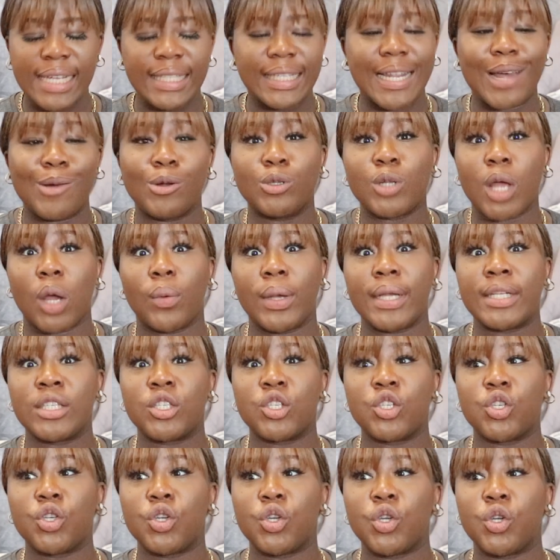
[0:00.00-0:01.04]
that was i
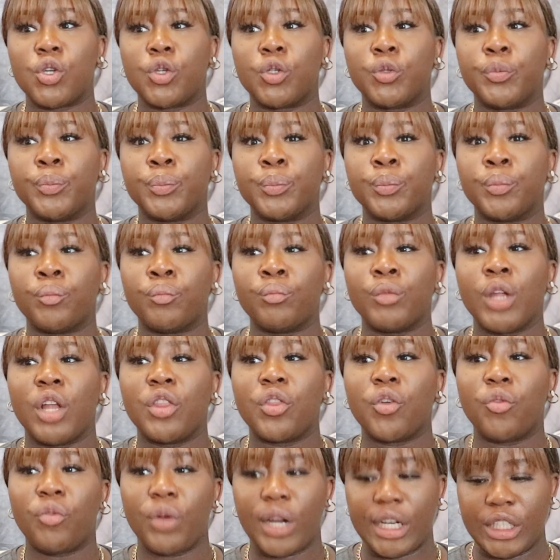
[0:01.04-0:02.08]
went to
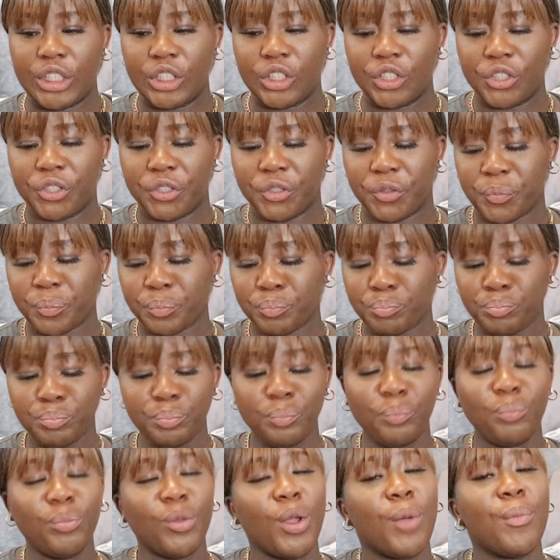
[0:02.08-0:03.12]
the range
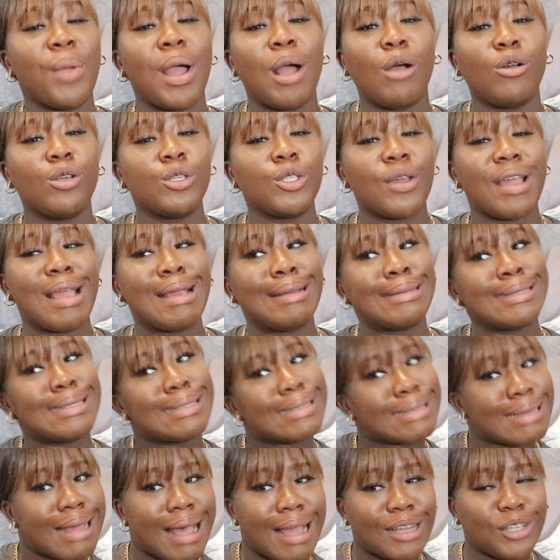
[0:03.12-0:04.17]
but i also
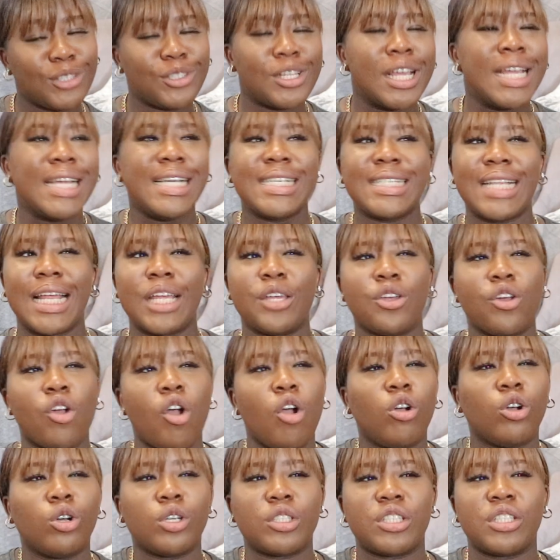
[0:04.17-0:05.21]
inside it's like you
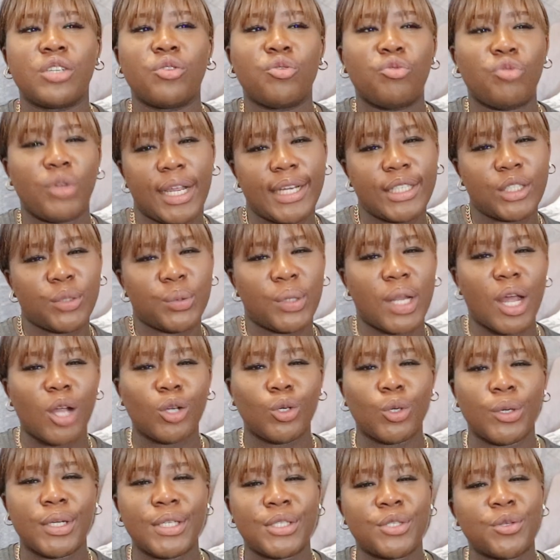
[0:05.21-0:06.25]
can't go to the range
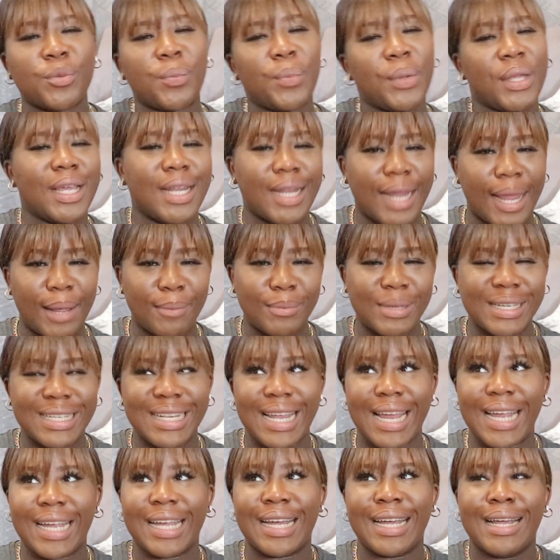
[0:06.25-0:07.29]
without going to b&m it's
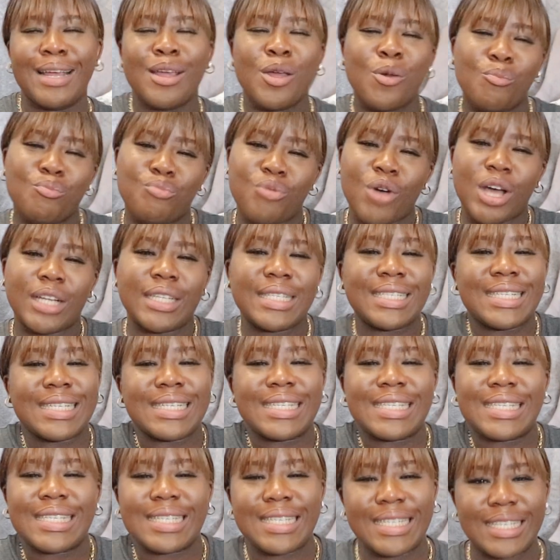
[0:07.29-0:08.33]
like brothers
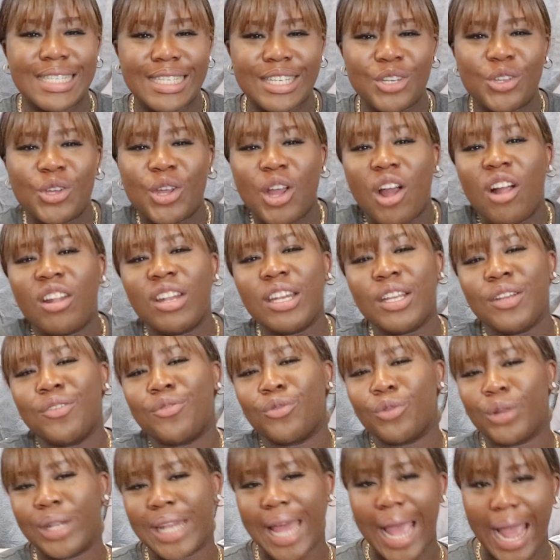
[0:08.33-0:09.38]
and sister you can't leave
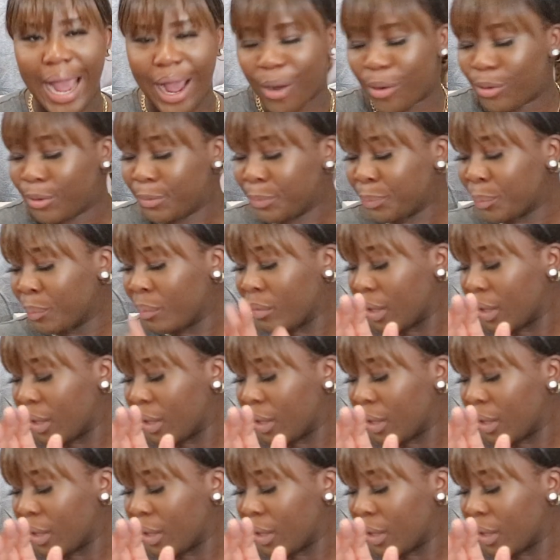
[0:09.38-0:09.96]
one out